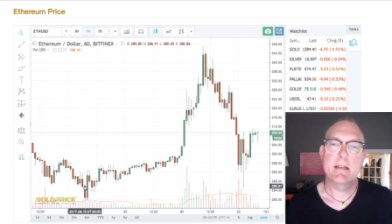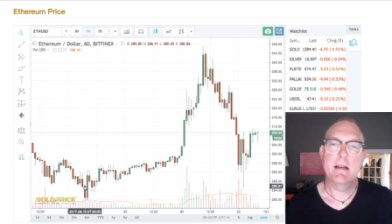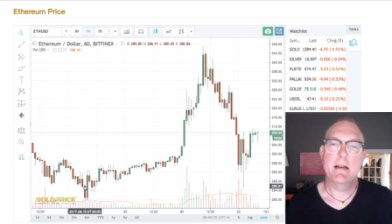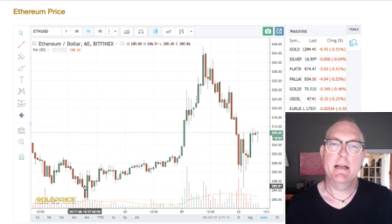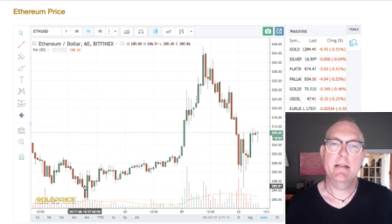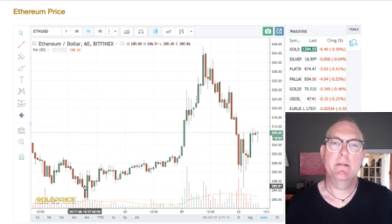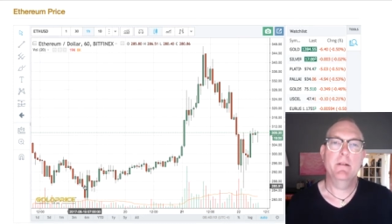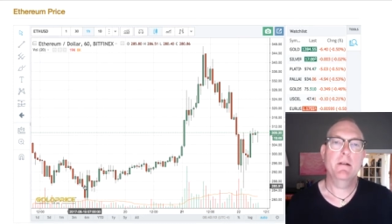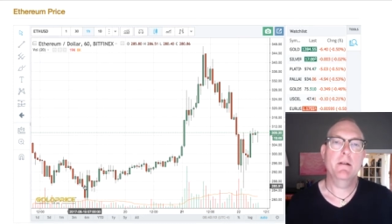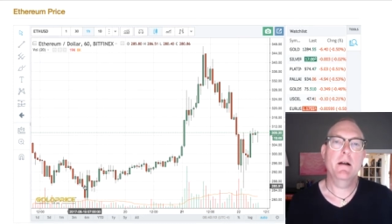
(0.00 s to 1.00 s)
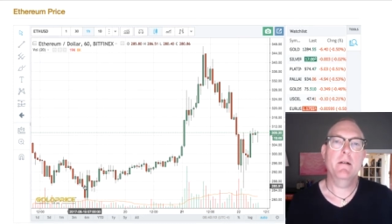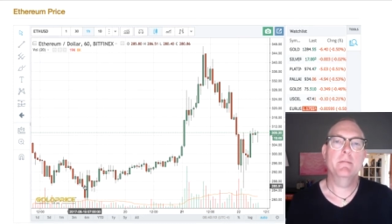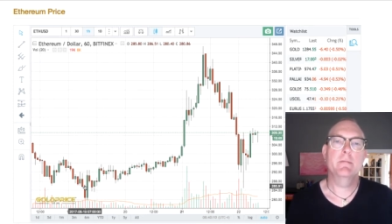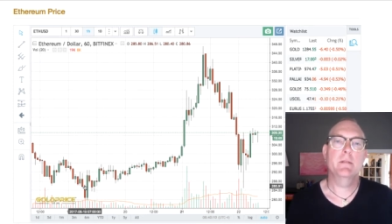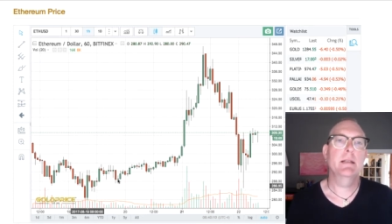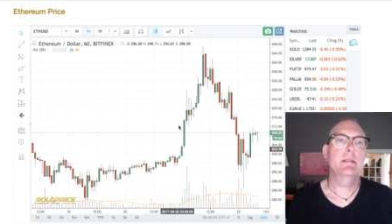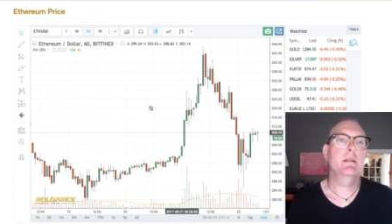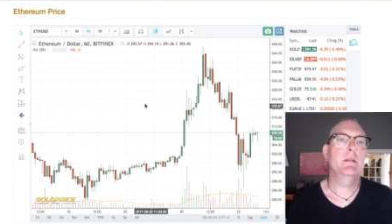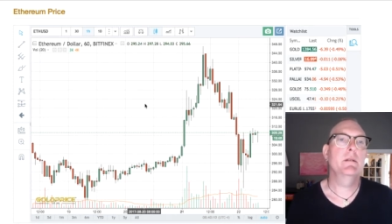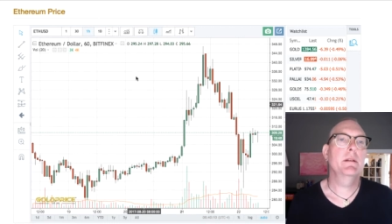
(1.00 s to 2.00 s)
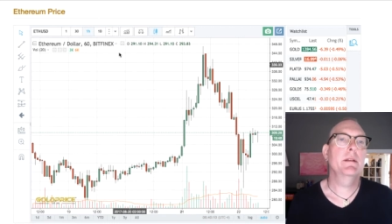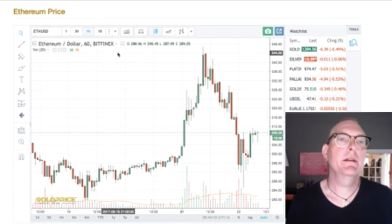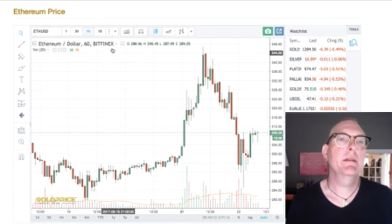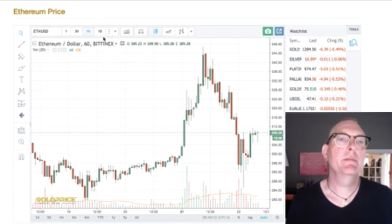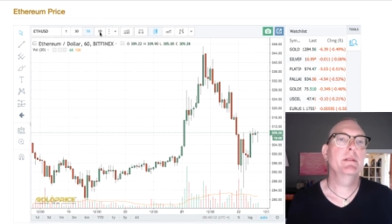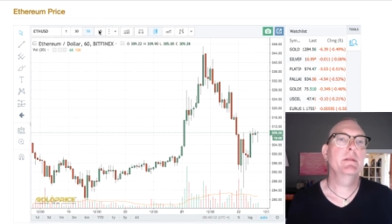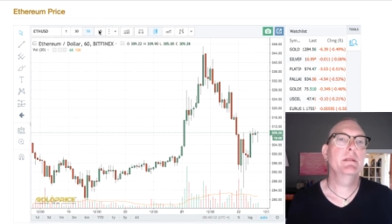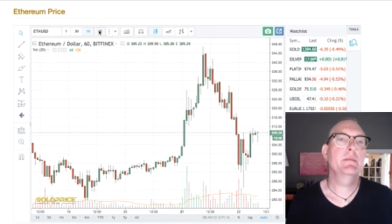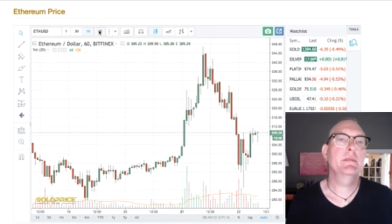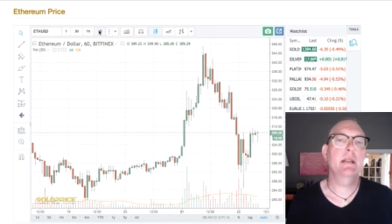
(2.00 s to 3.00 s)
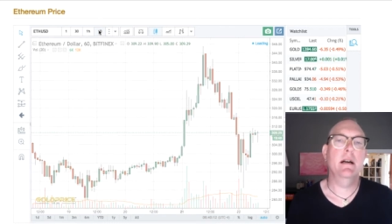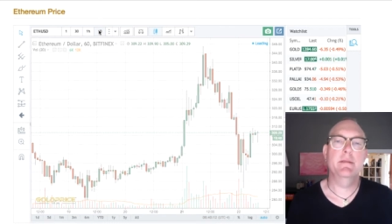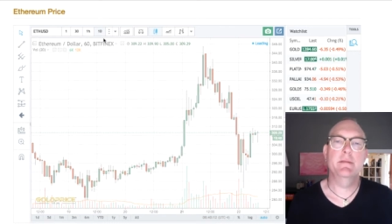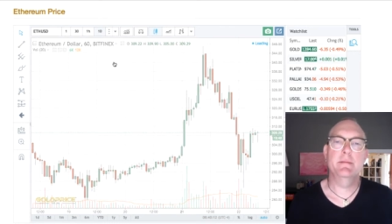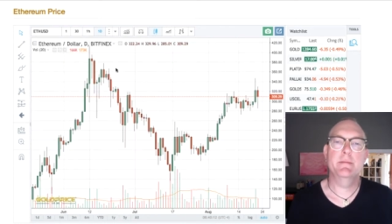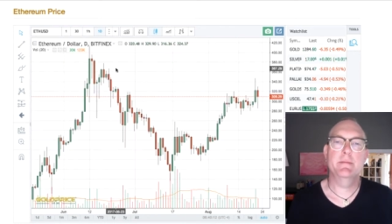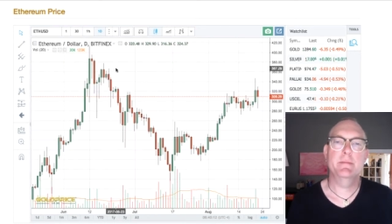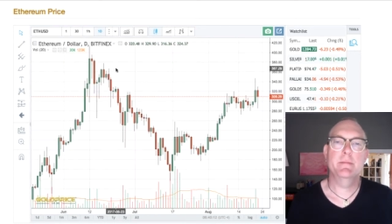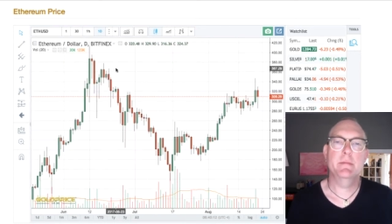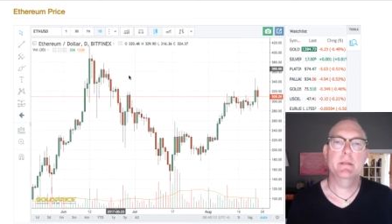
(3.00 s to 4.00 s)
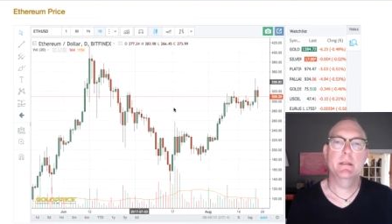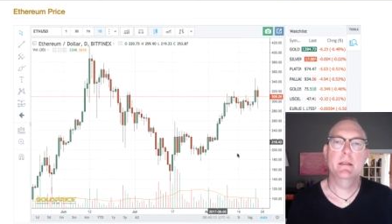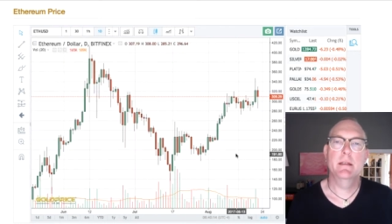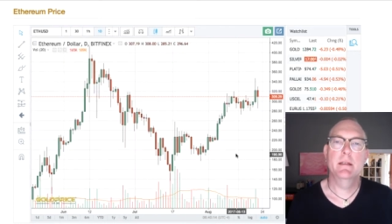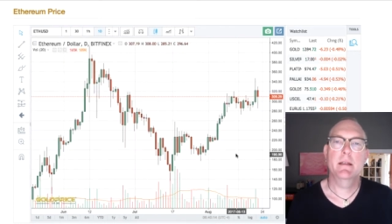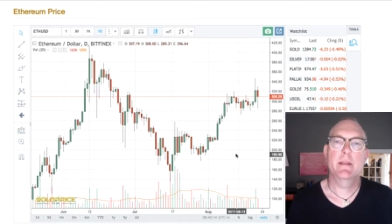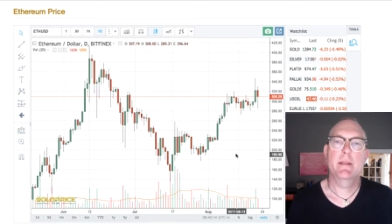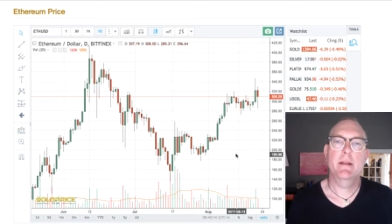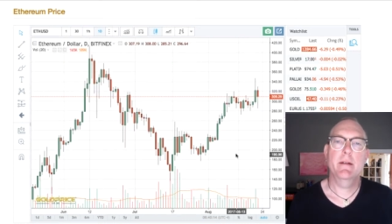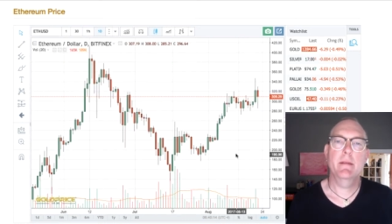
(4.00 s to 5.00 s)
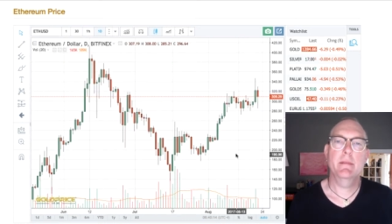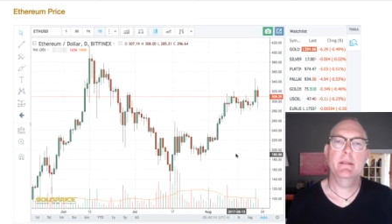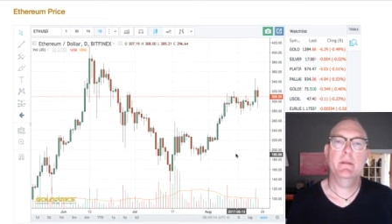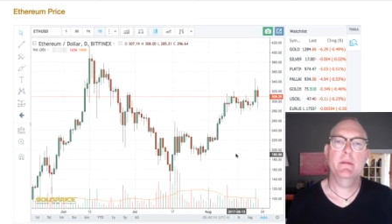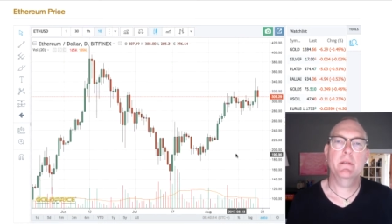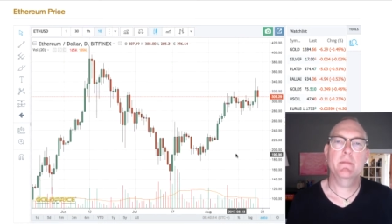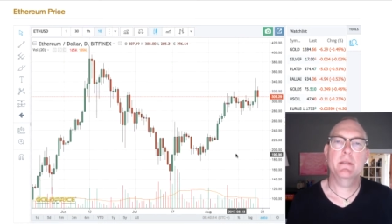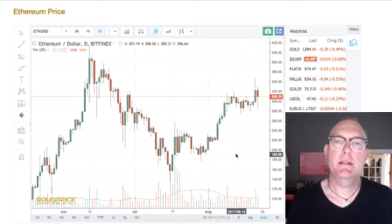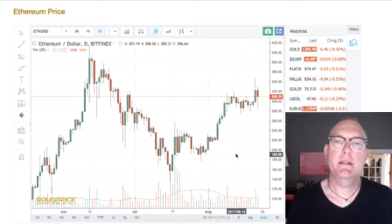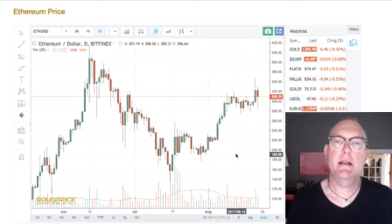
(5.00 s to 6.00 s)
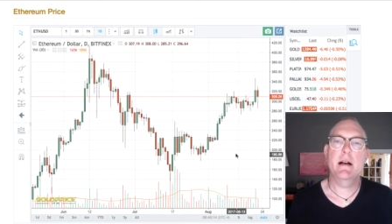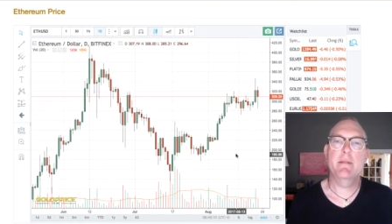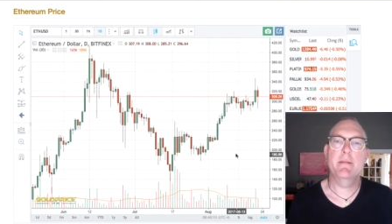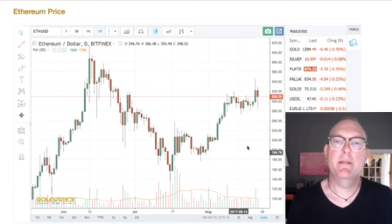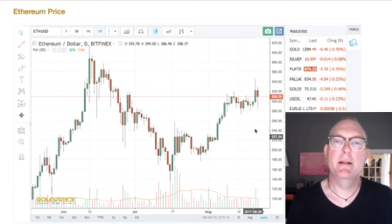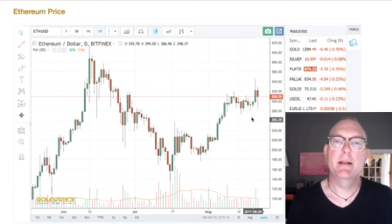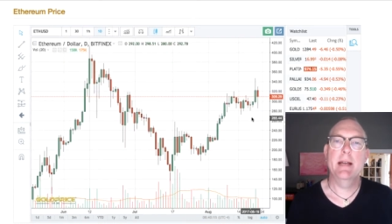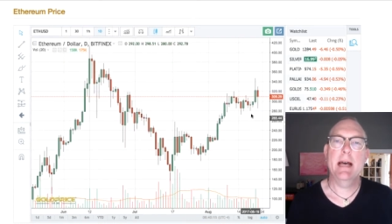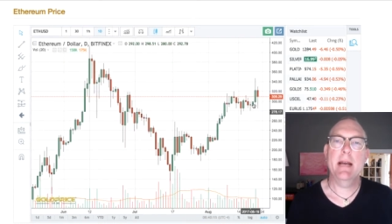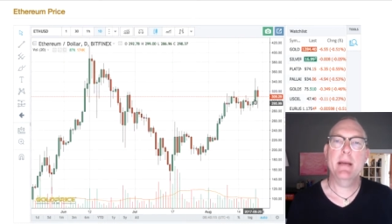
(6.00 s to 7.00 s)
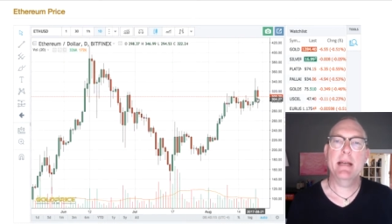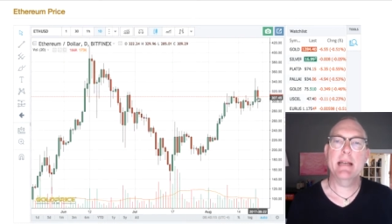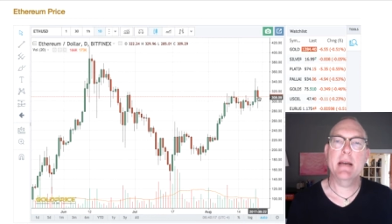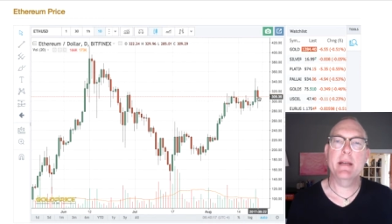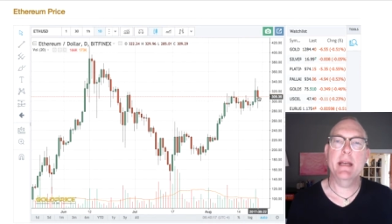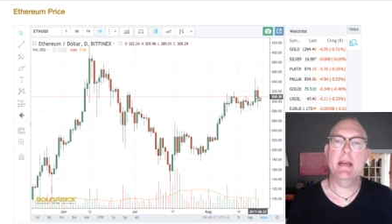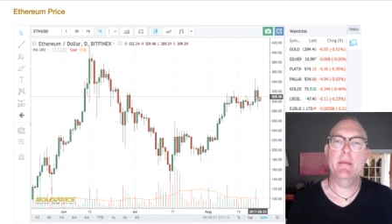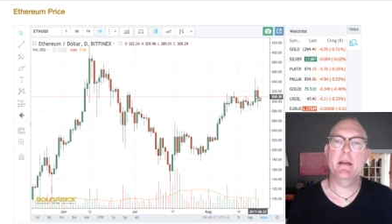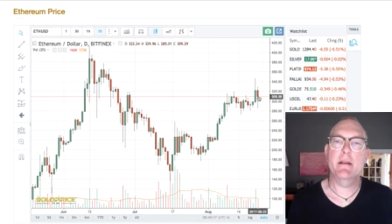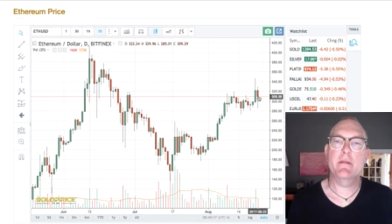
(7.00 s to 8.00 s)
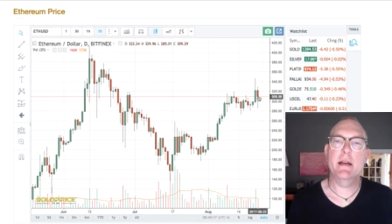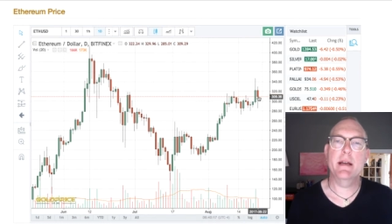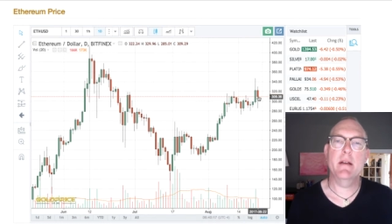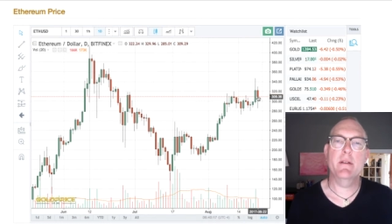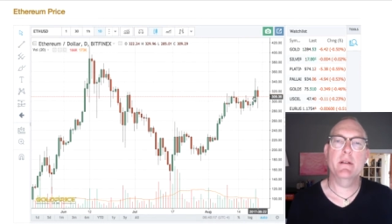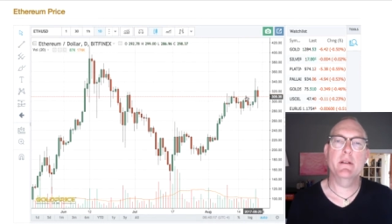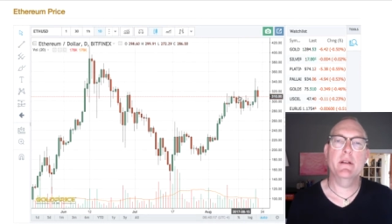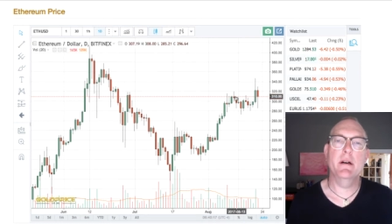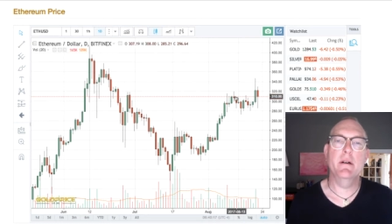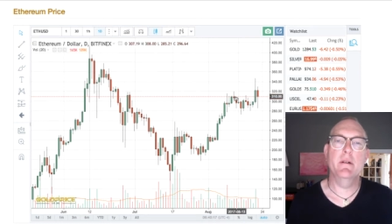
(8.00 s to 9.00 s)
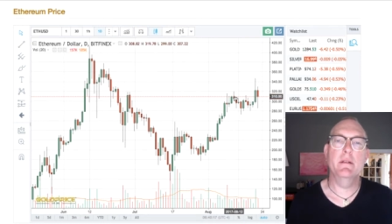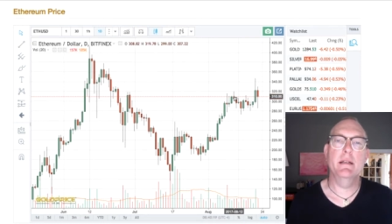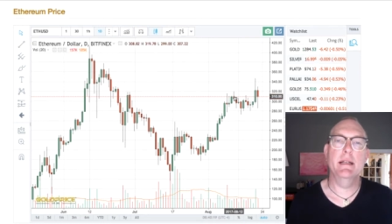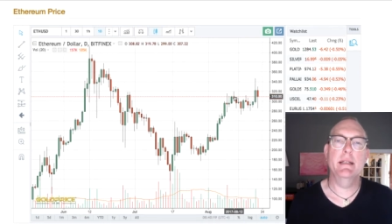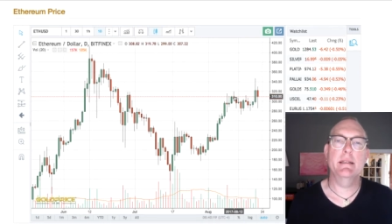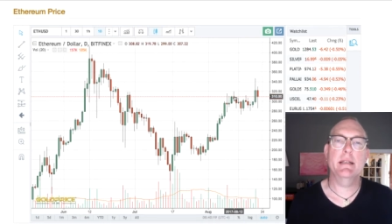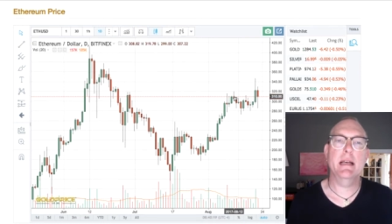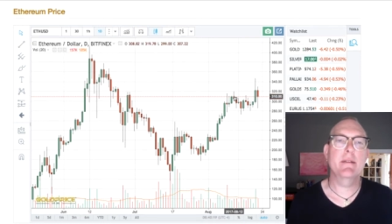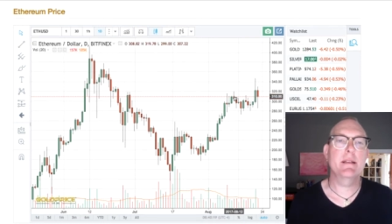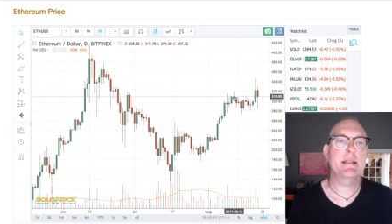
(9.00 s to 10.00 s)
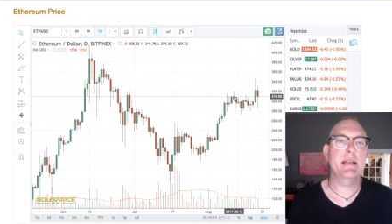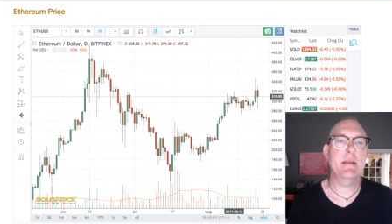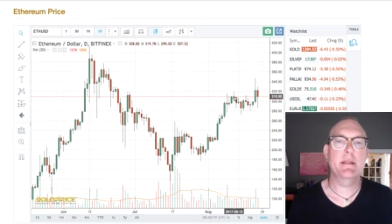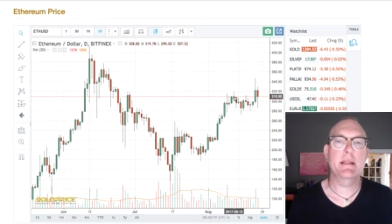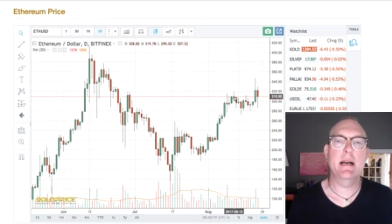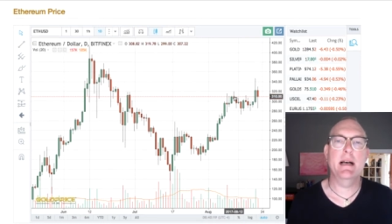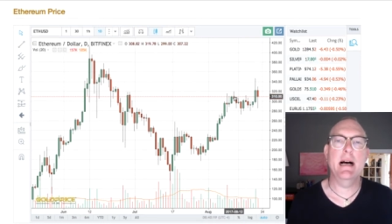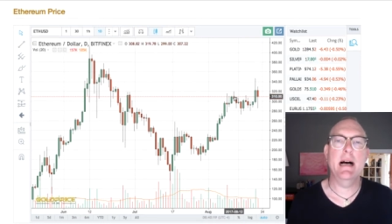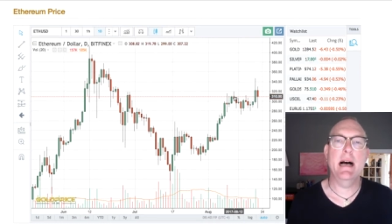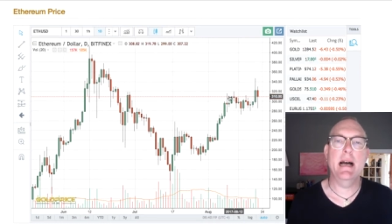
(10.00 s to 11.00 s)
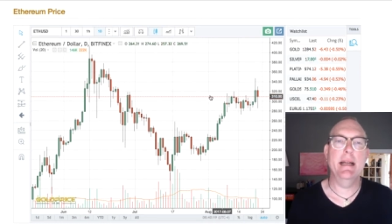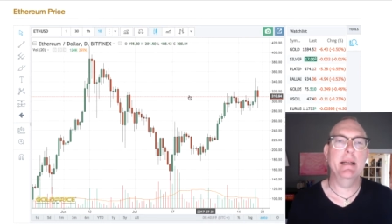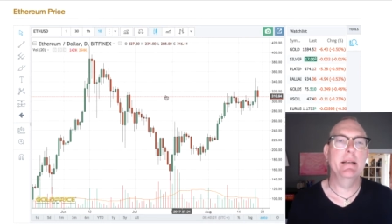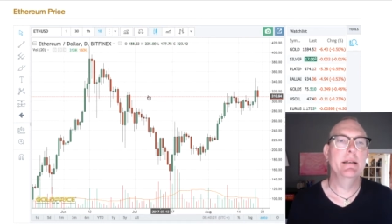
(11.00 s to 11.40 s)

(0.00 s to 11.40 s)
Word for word: Uh, not too long ago, right? So Ethereum's doing some stuff. Ethereum's doing some stuff. Not a bad time to get in because right now the low is kind of the same as the high